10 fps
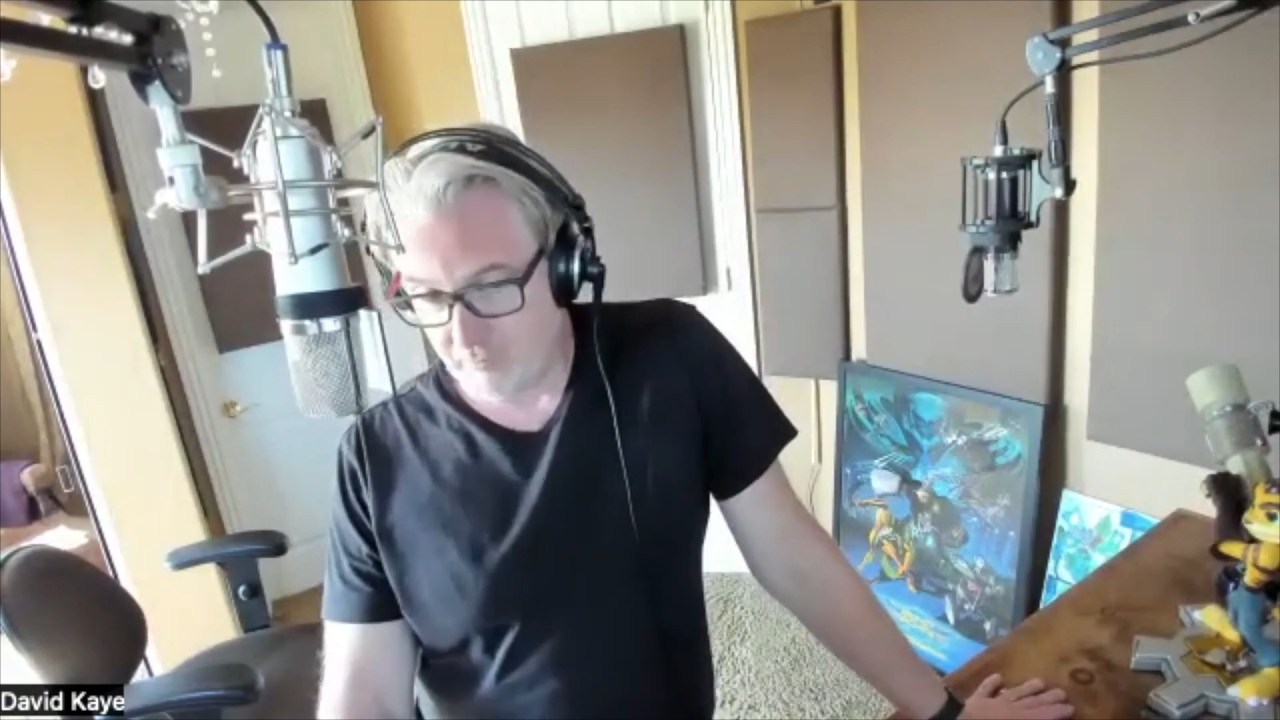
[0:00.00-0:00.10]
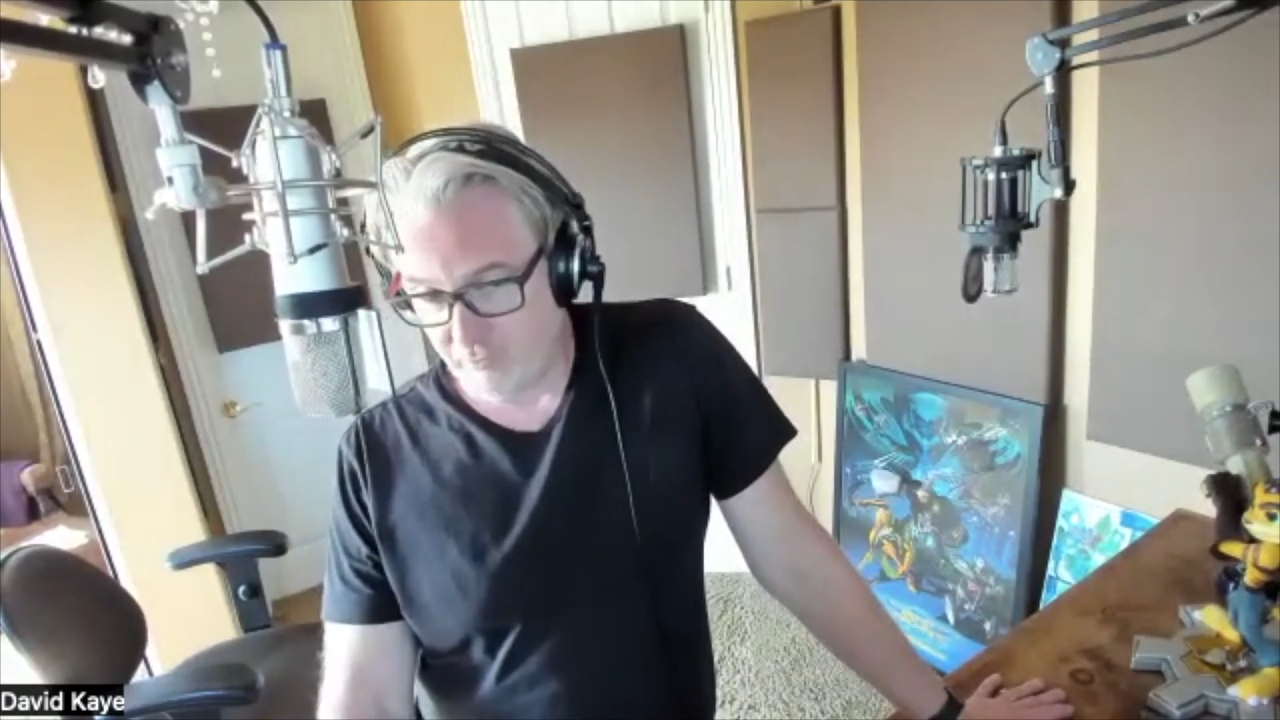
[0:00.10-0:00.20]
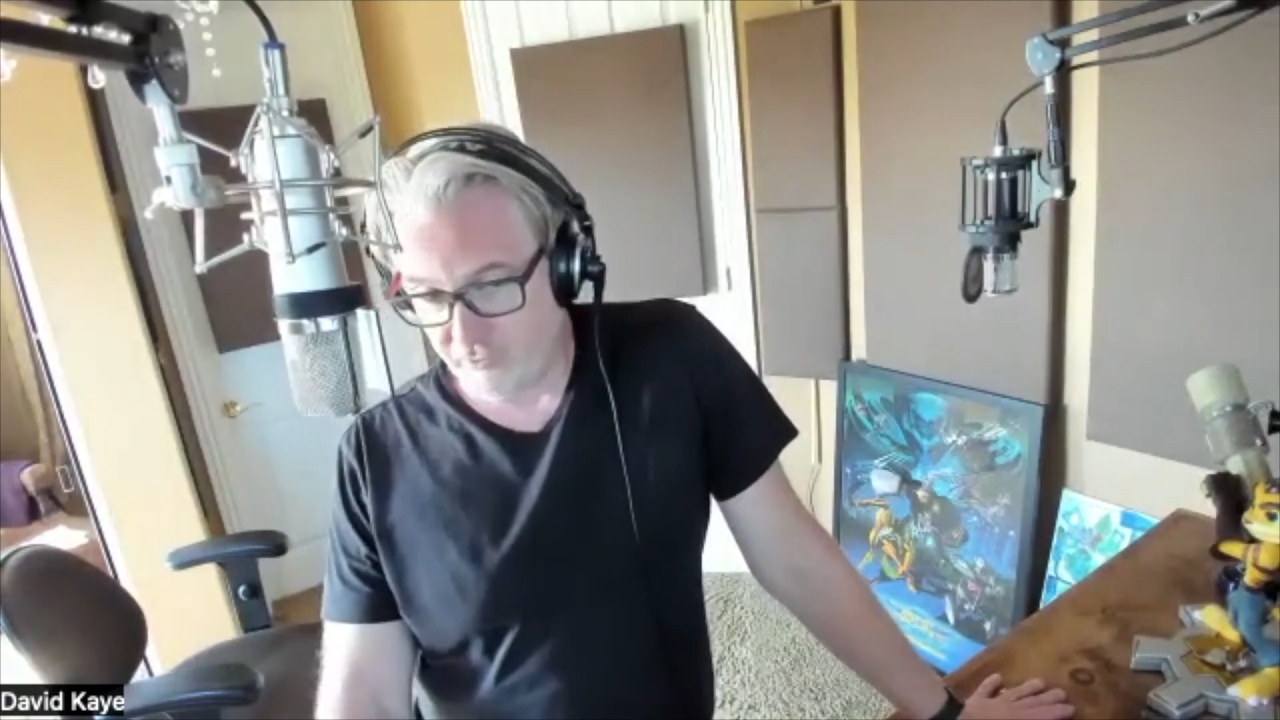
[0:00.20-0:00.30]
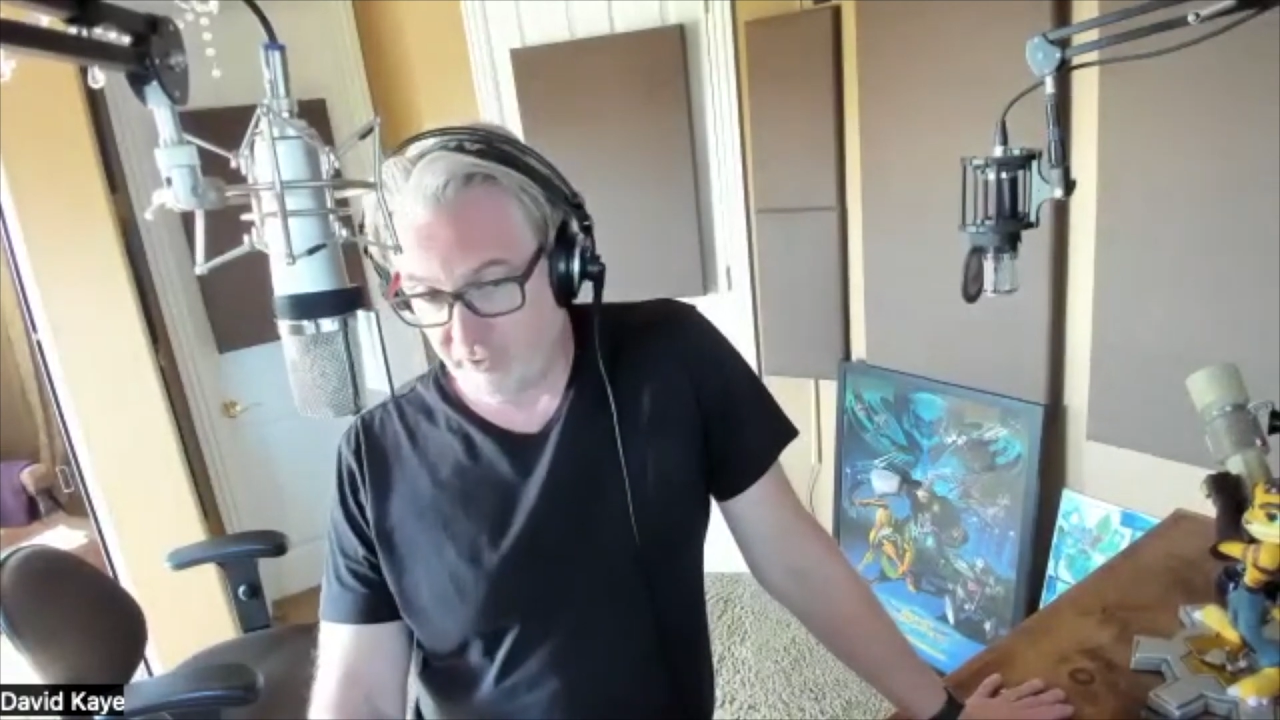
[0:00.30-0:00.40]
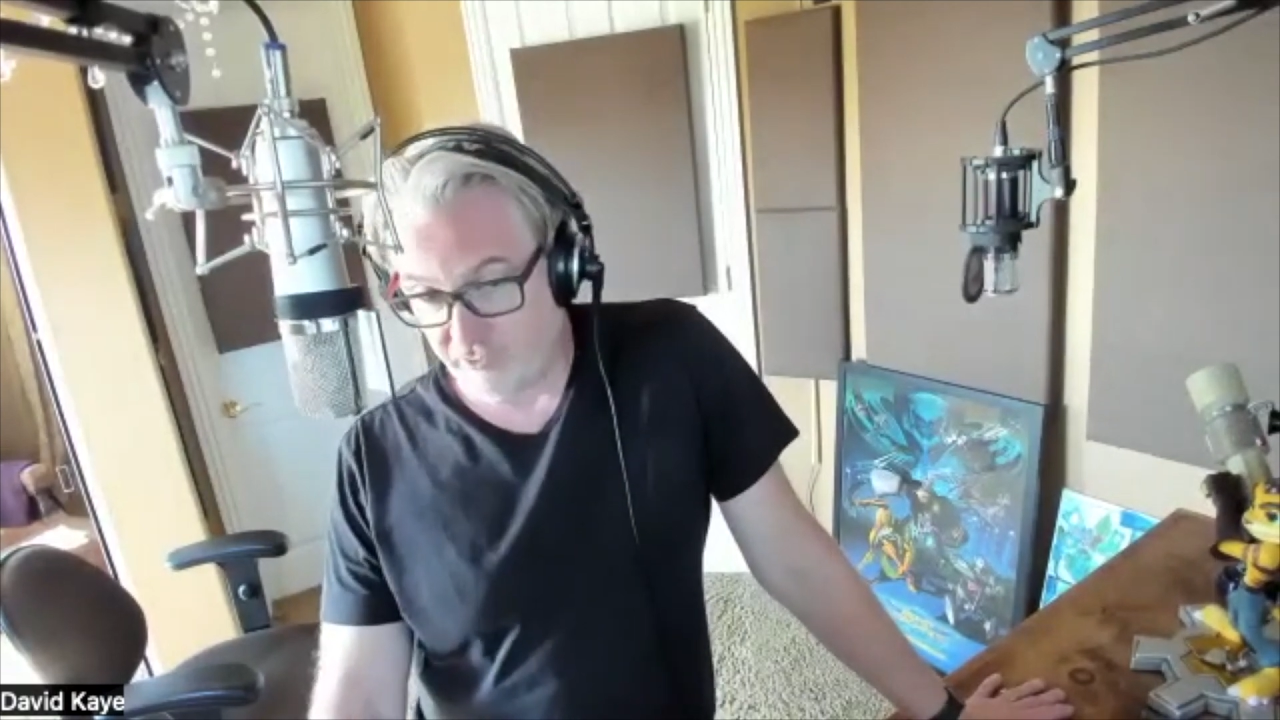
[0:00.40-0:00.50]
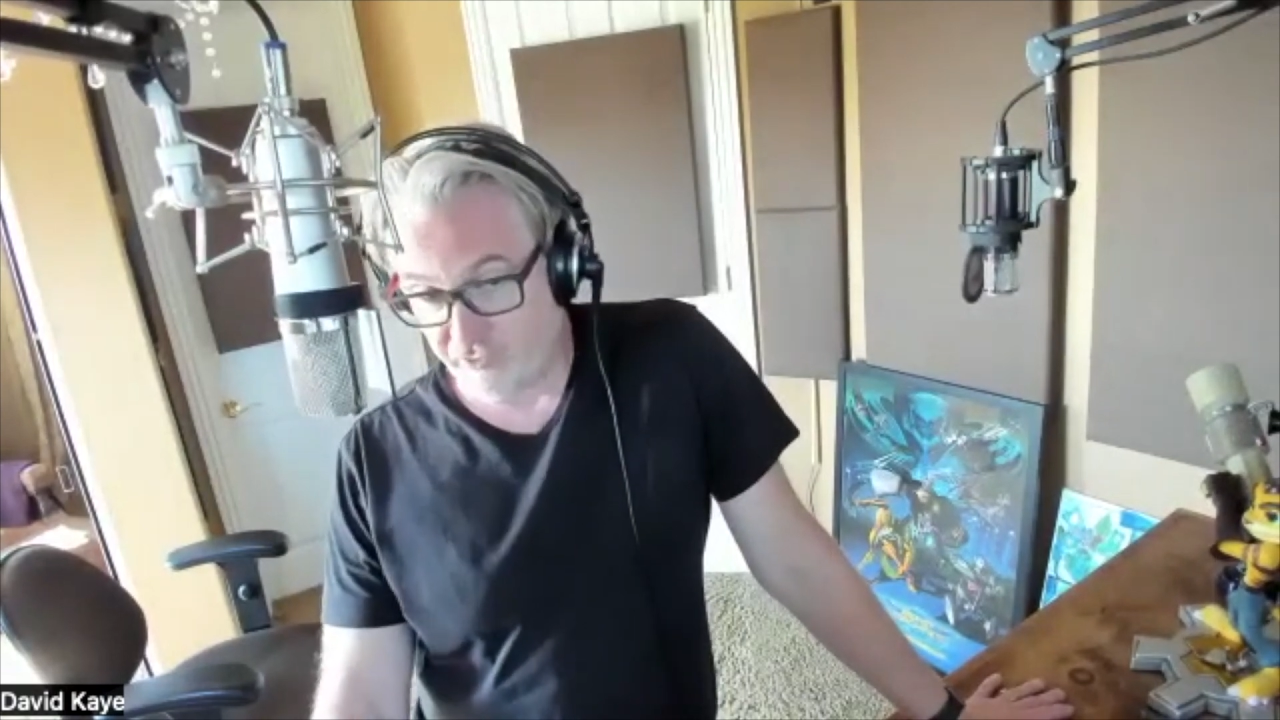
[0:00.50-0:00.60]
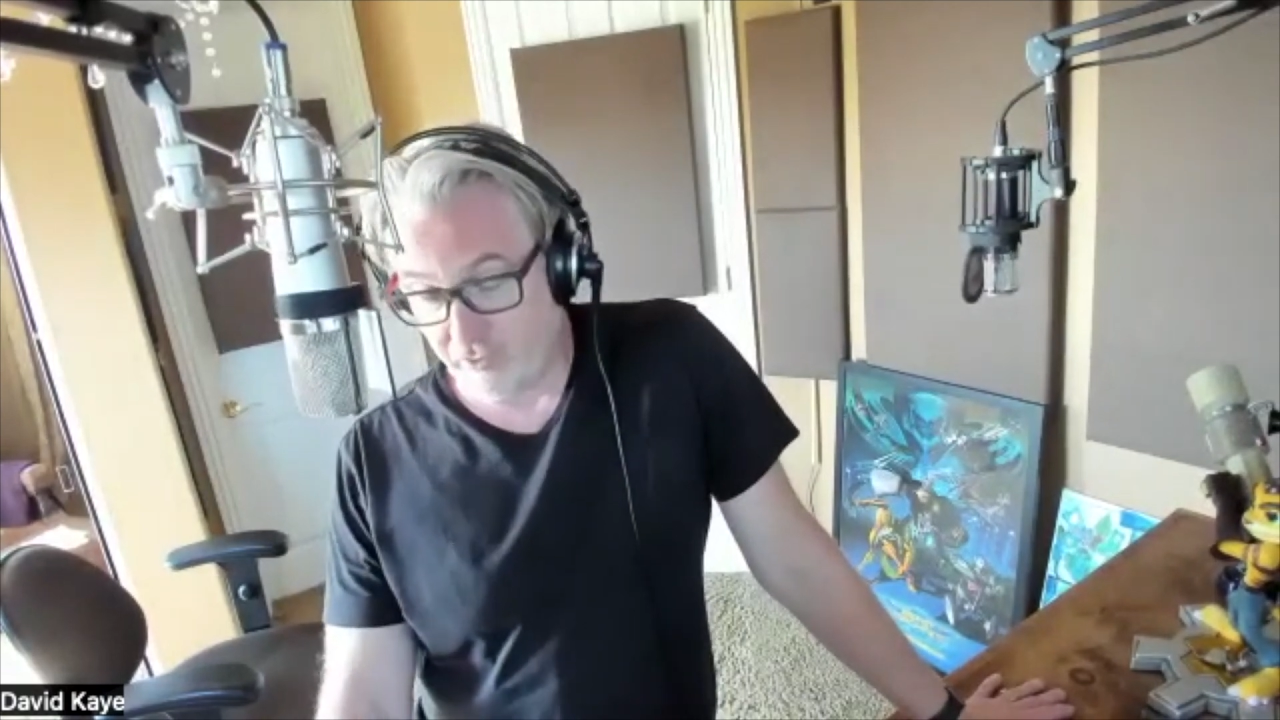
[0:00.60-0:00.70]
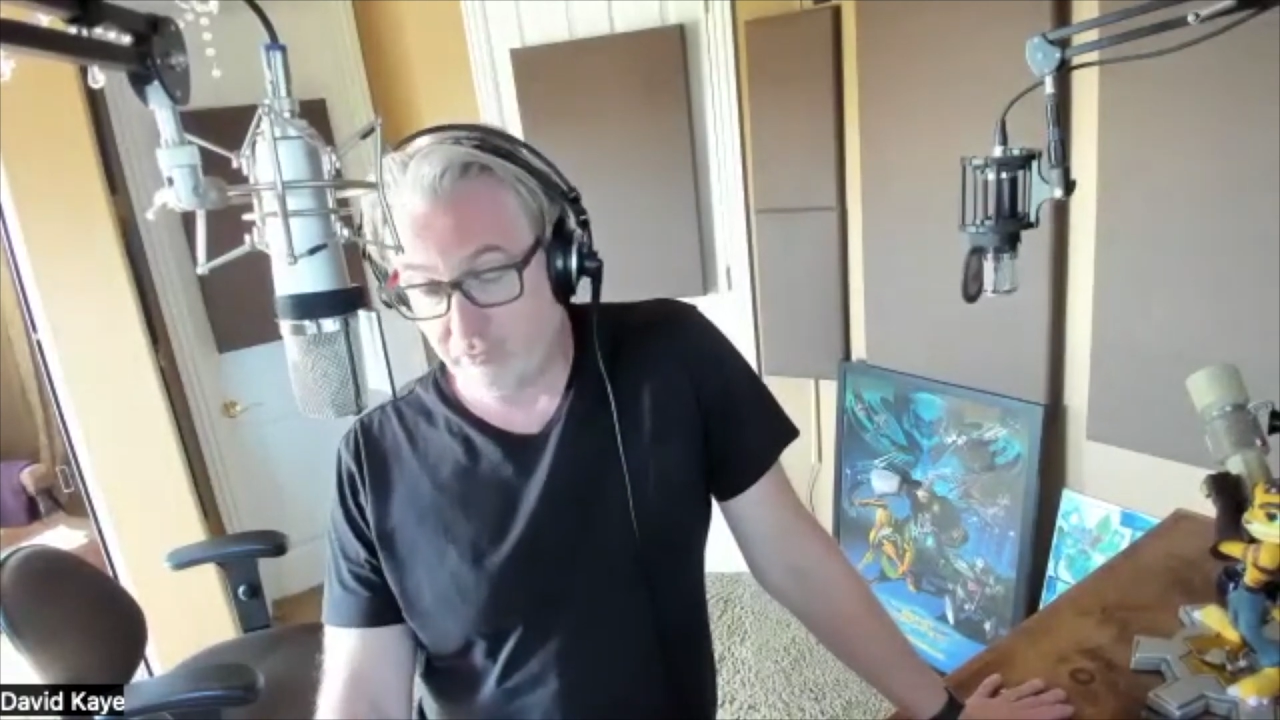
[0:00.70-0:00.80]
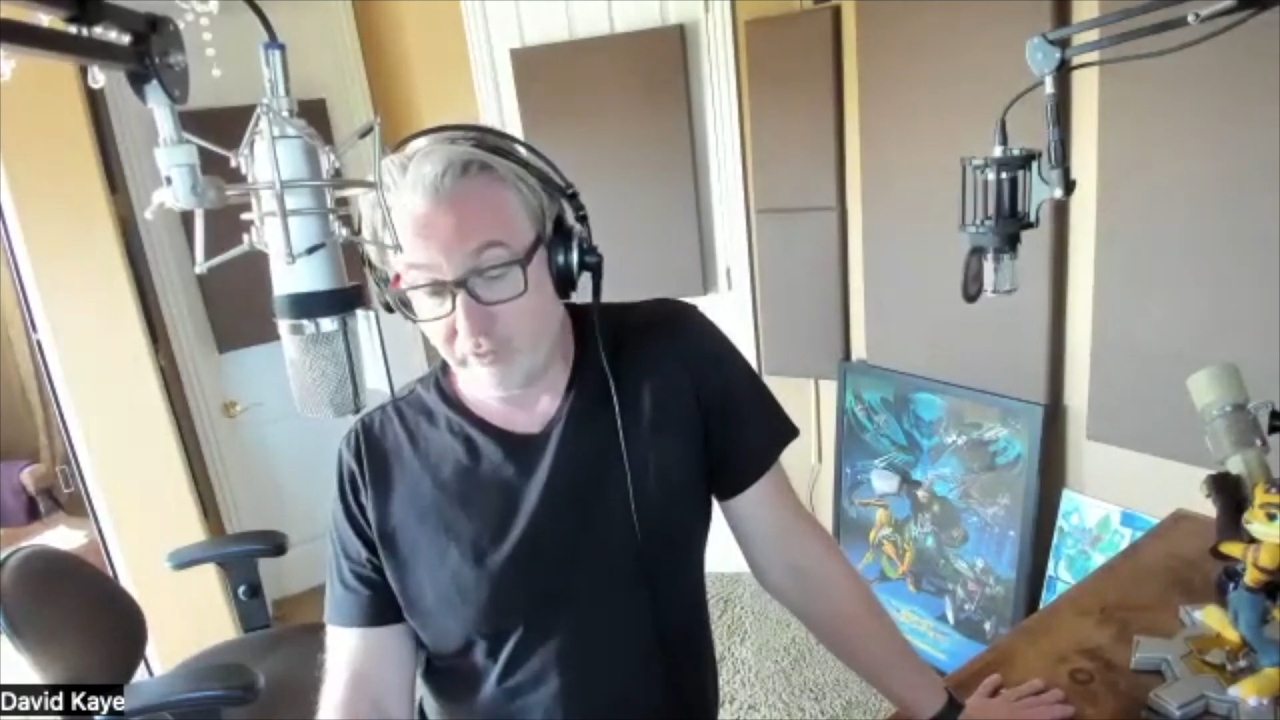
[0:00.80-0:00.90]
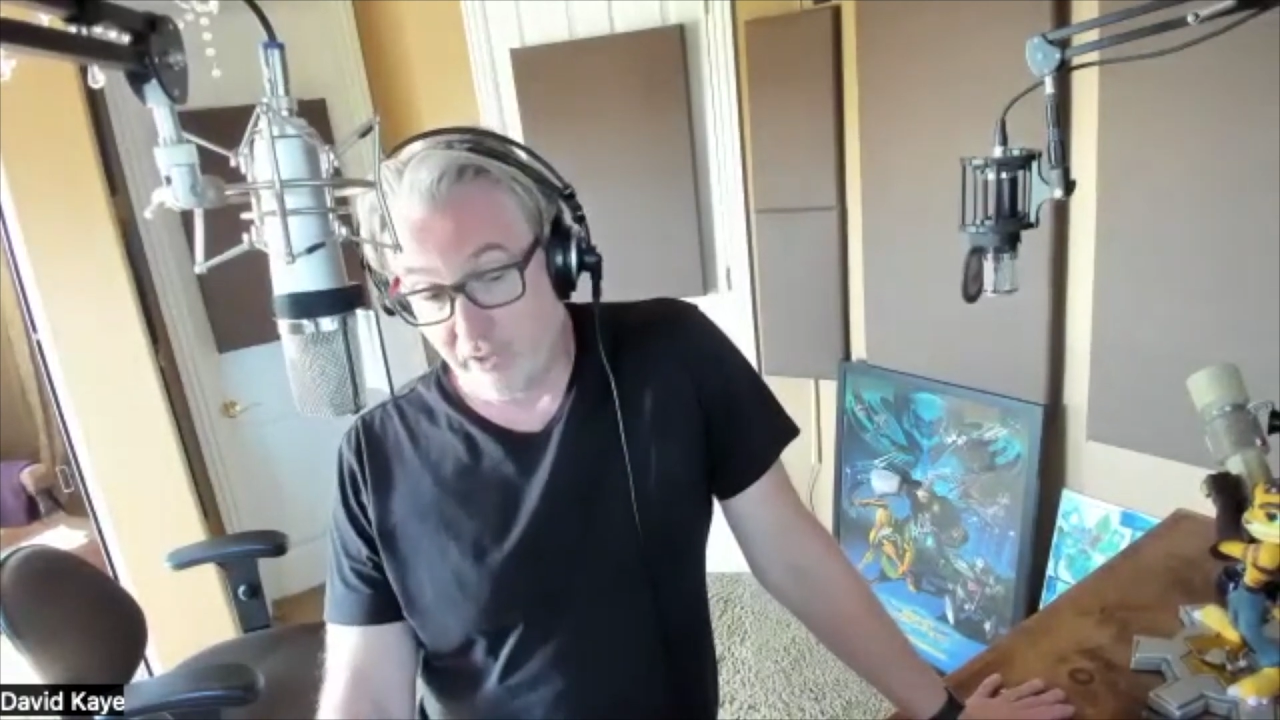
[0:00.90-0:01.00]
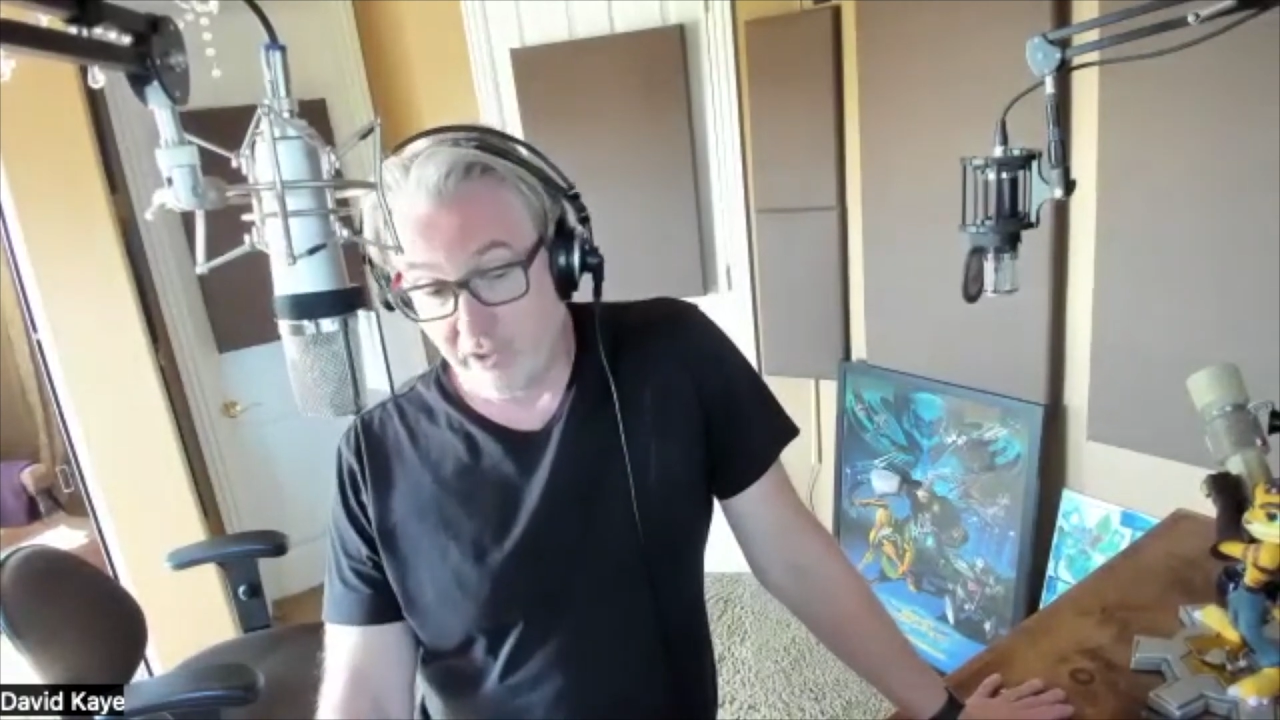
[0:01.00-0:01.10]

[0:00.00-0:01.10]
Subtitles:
saying, Sue,